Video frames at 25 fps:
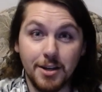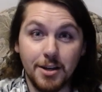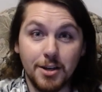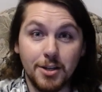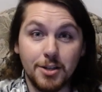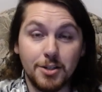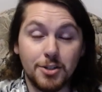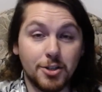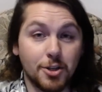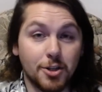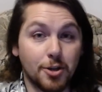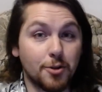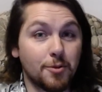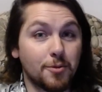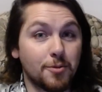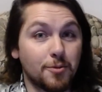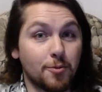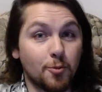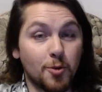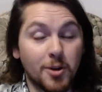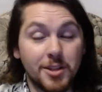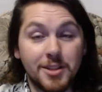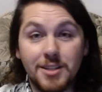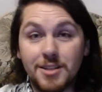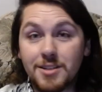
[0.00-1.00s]
So
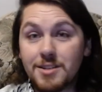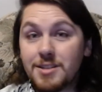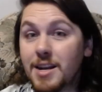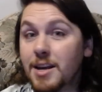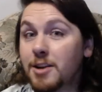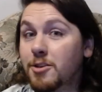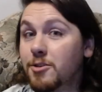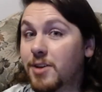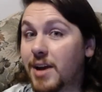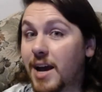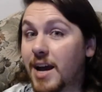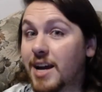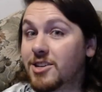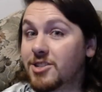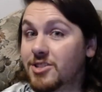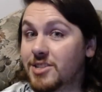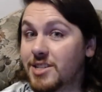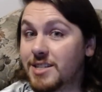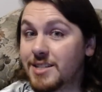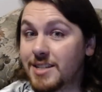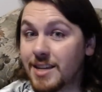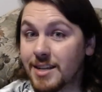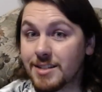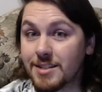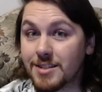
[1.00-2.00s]
what this standard actually
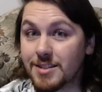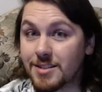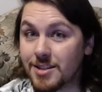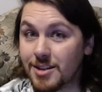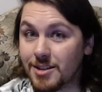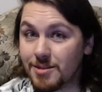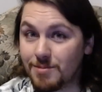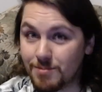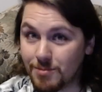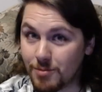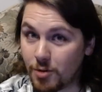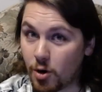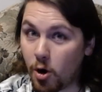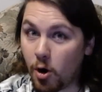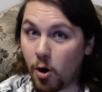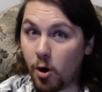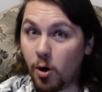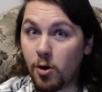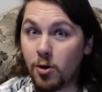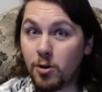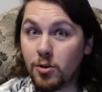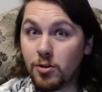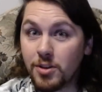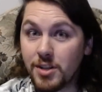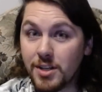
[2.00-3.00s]
says is that
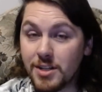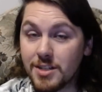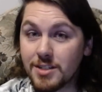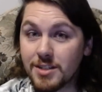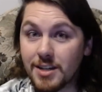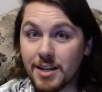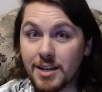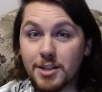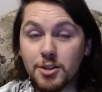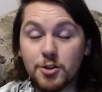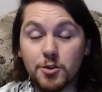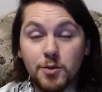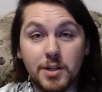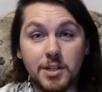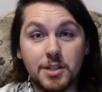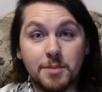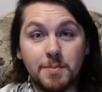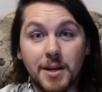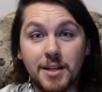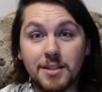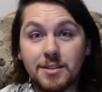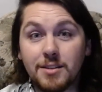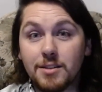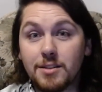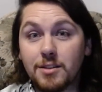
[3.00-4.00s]
all these kids are
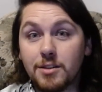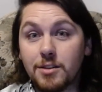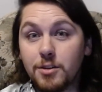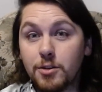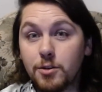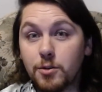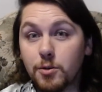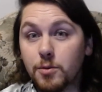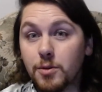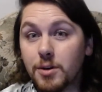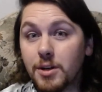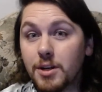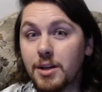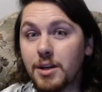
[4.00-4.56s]
expected to do